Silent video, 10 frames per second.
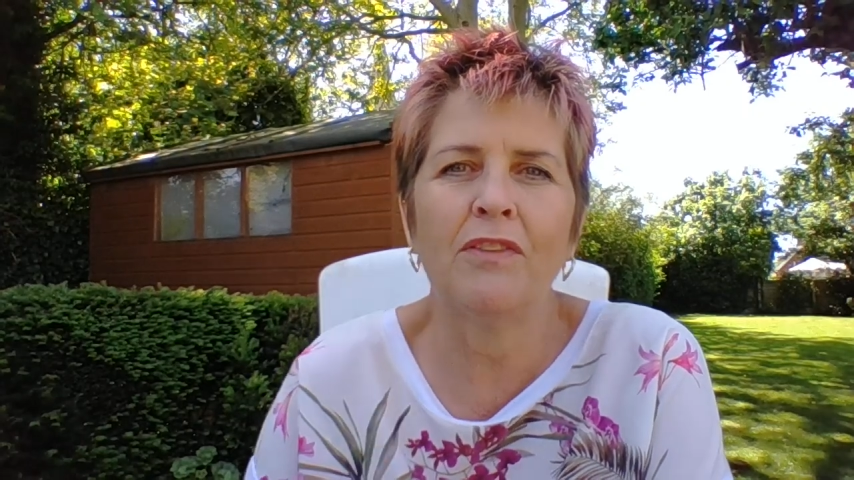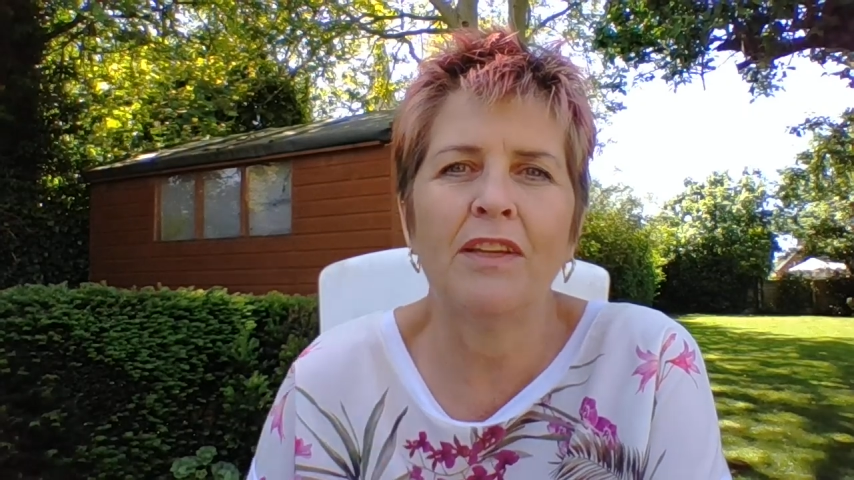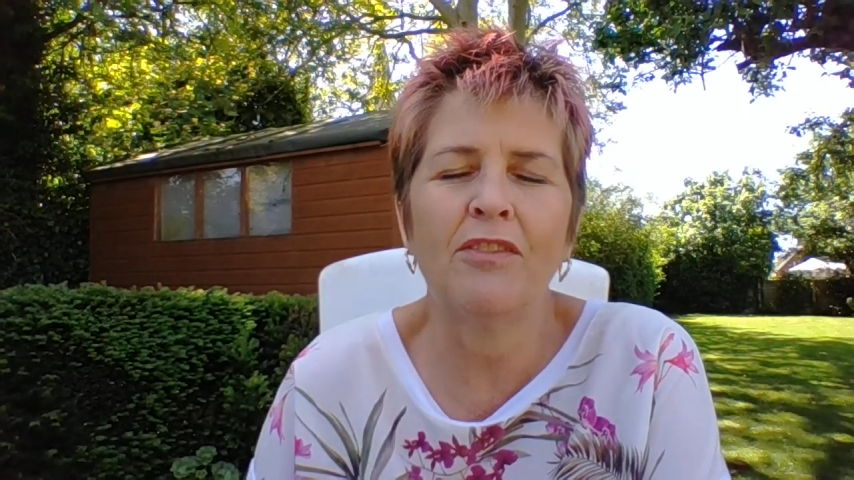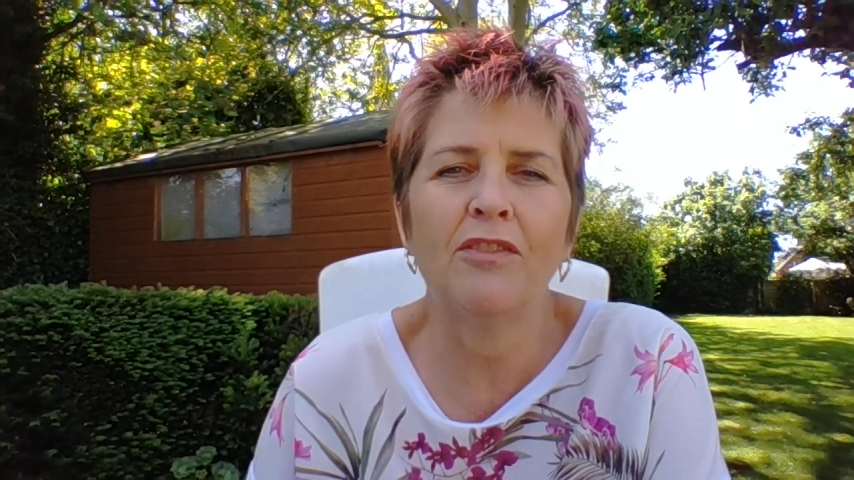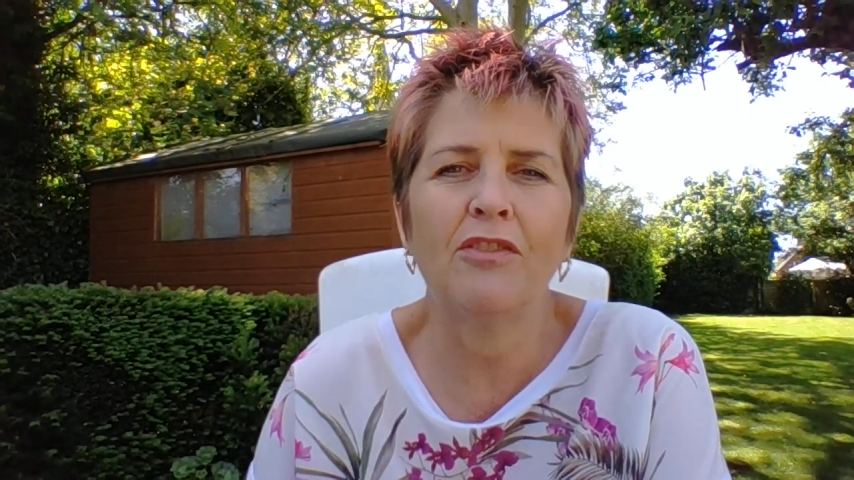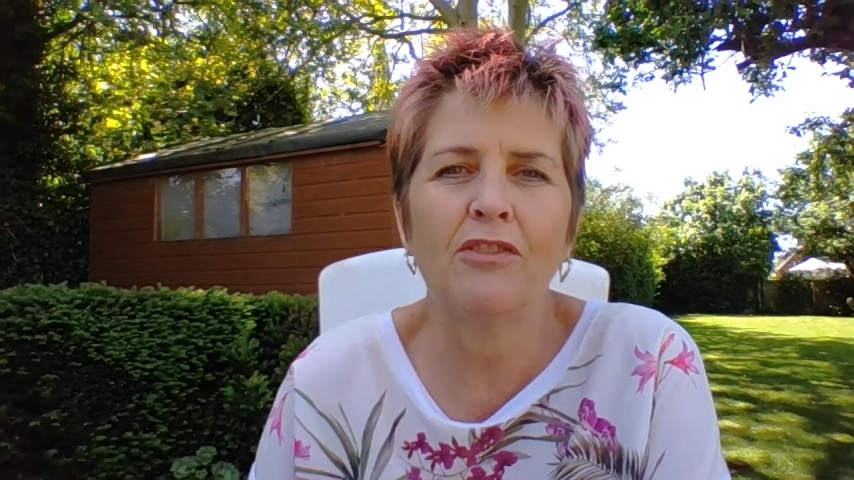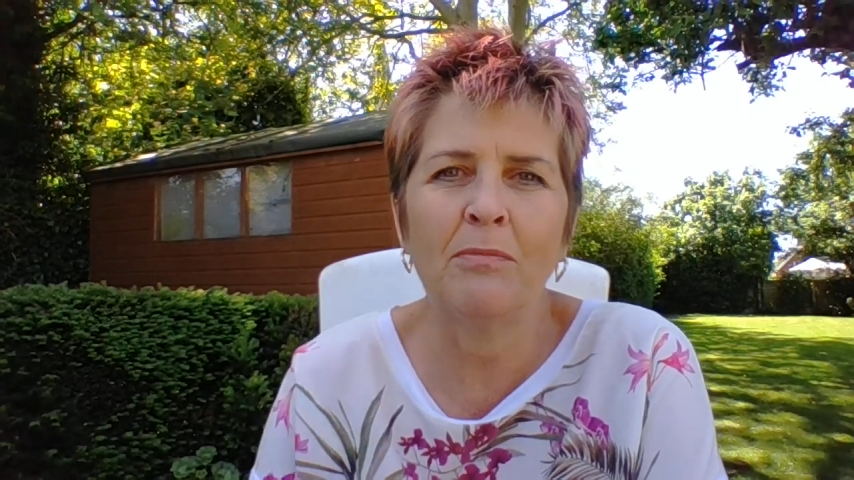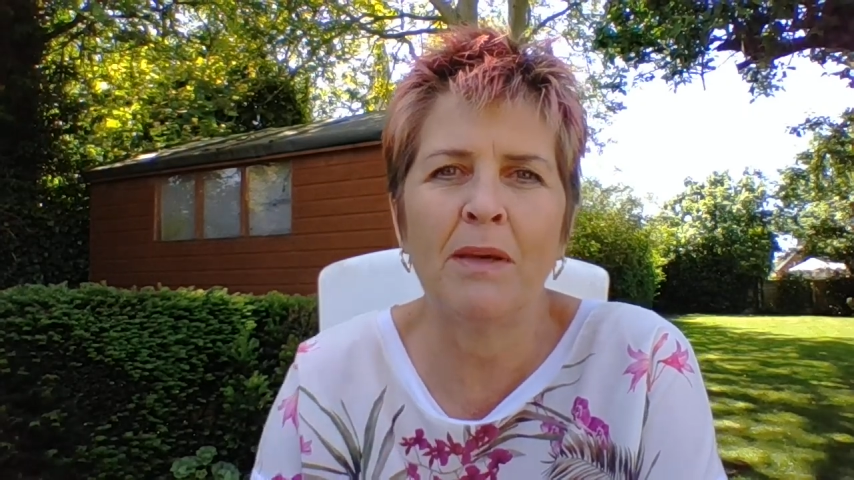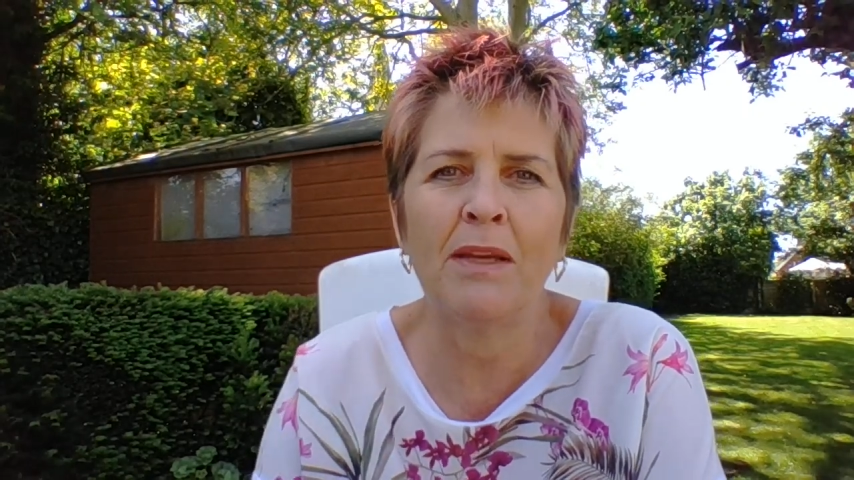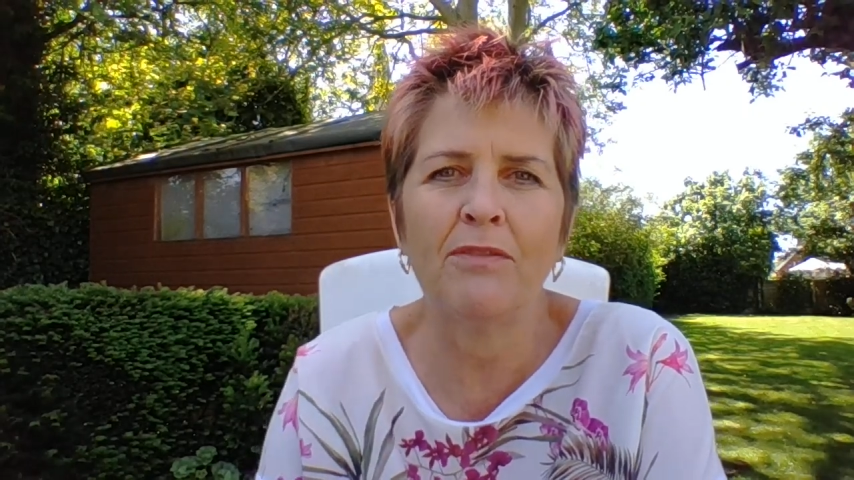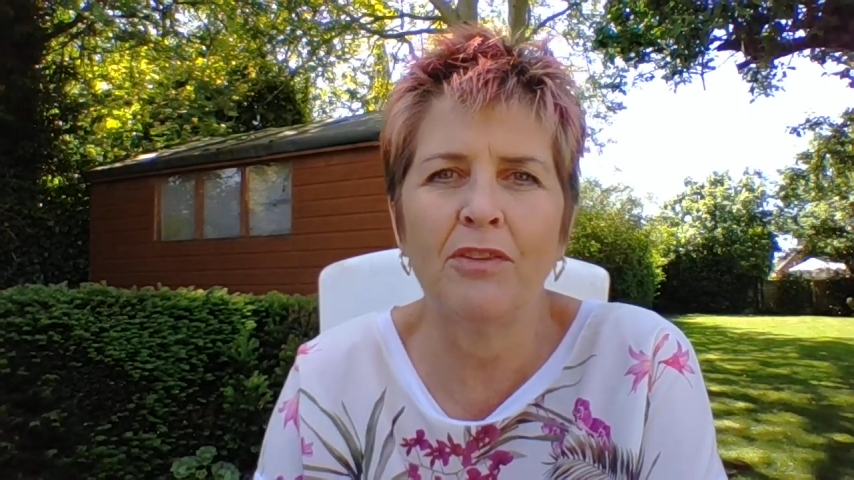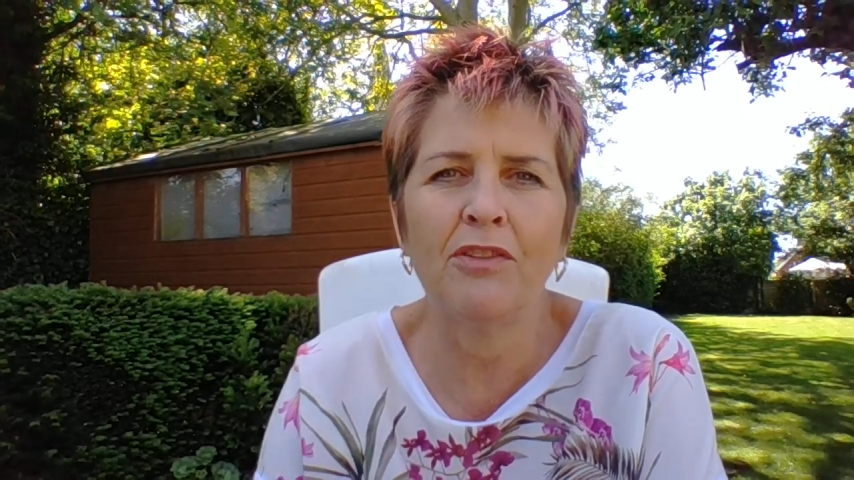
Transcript: things that she'd made for